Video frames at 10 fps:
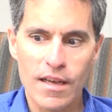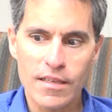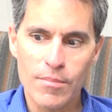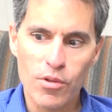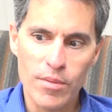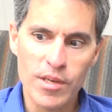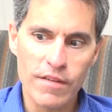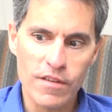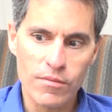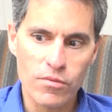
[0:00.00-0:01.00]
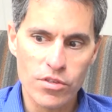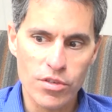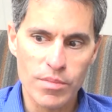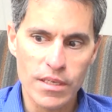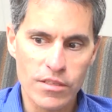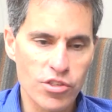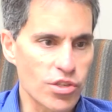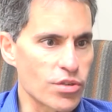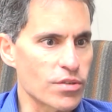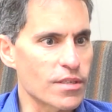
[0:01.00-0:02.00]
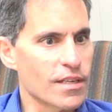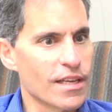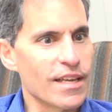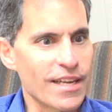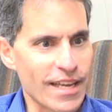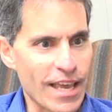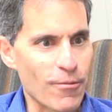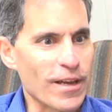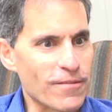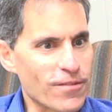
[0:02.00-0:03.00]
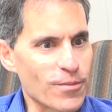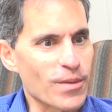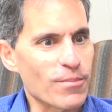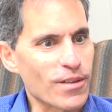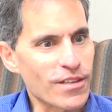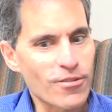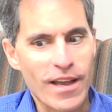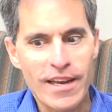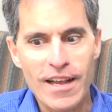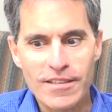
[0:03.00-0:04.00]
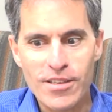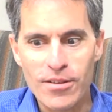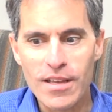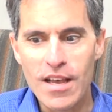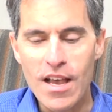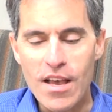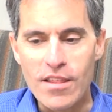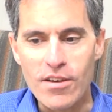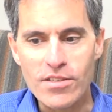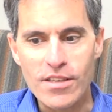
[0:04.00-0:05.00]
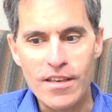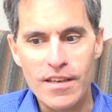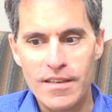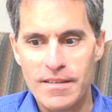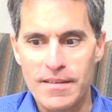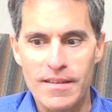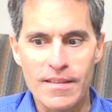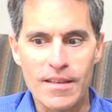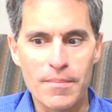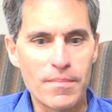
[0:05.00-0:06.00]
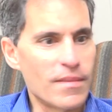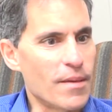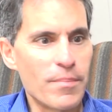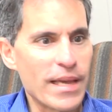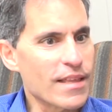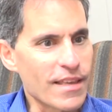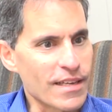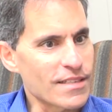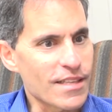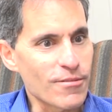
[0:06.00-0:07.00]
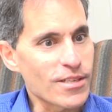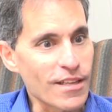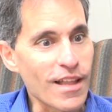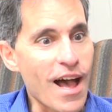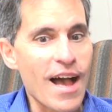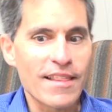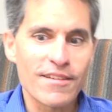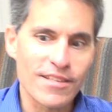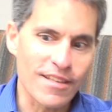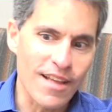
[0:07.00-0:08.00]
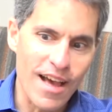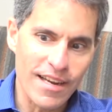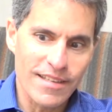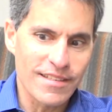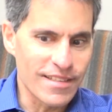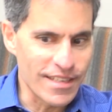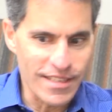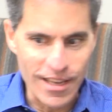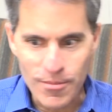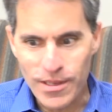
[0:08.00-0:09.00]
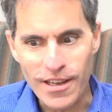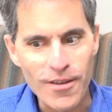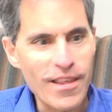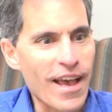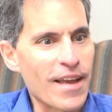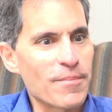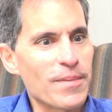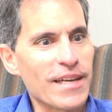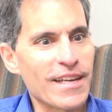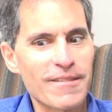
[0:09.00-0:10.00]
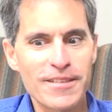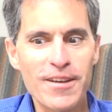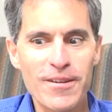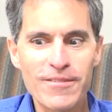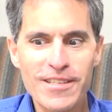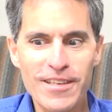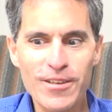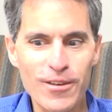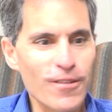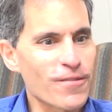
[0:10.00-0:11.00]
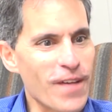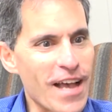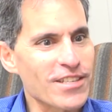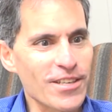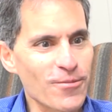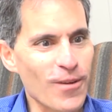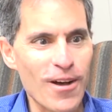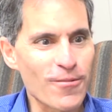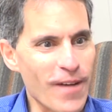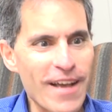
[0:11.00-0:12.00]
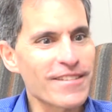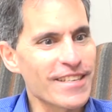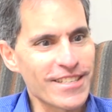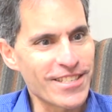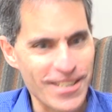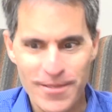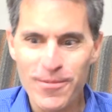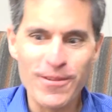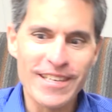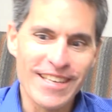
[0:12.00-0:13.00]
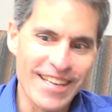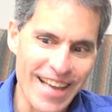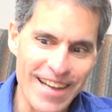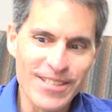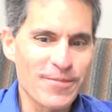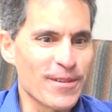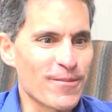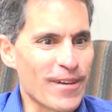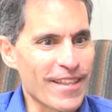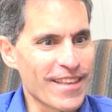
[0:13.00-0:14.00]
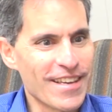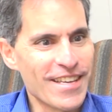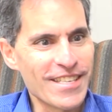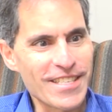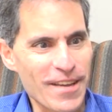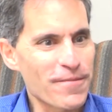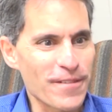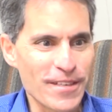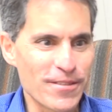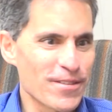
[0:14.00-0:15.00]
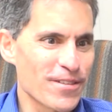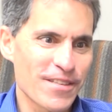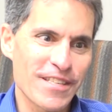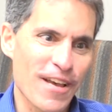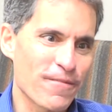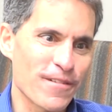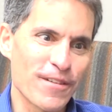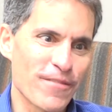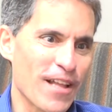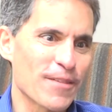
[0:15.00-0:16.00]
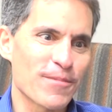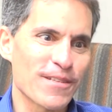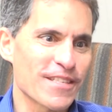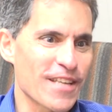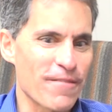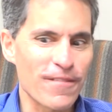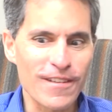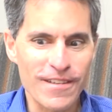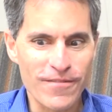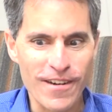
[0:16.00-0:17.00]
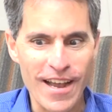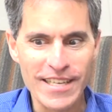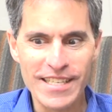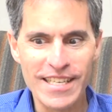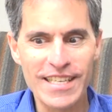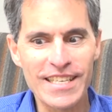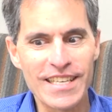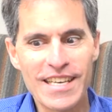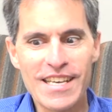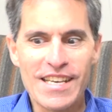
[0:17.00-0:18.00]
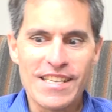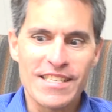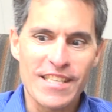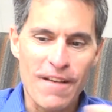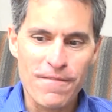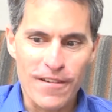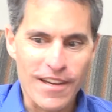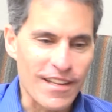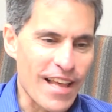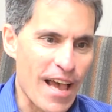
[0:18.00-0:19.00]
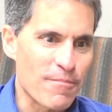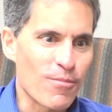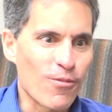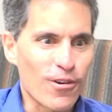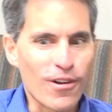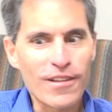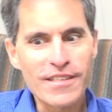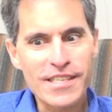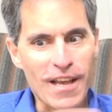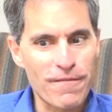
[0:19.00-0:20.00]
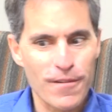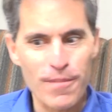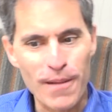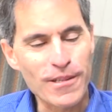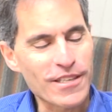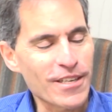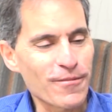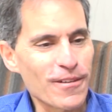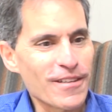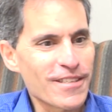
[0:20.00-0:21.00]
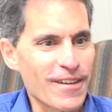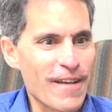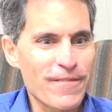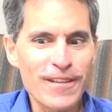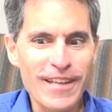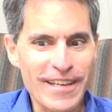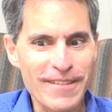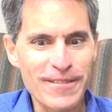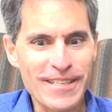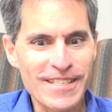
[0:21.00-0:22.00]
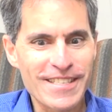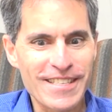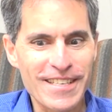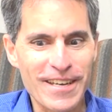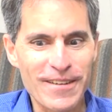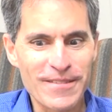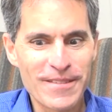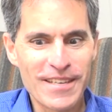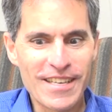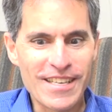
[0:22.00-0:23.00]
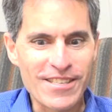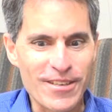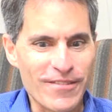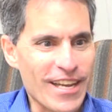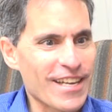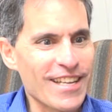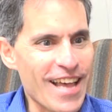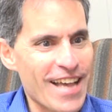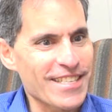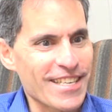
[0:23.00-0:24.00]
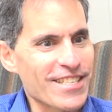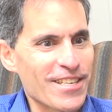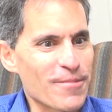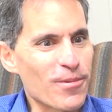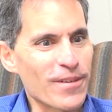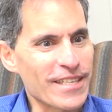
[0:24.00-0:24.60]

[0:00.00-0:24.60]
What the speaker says: deployment of it should be in June, and I can't wait for people to try it out. So those are the big things. There's a lot of detail below that, but it was a good old-fashioned, well-rounded SharePoint announcement with stuff for users, stuff for developers, stuff for IT, stuff for collab world, stuff for publishing world. So I feel like it was, sort of a classic SharePoint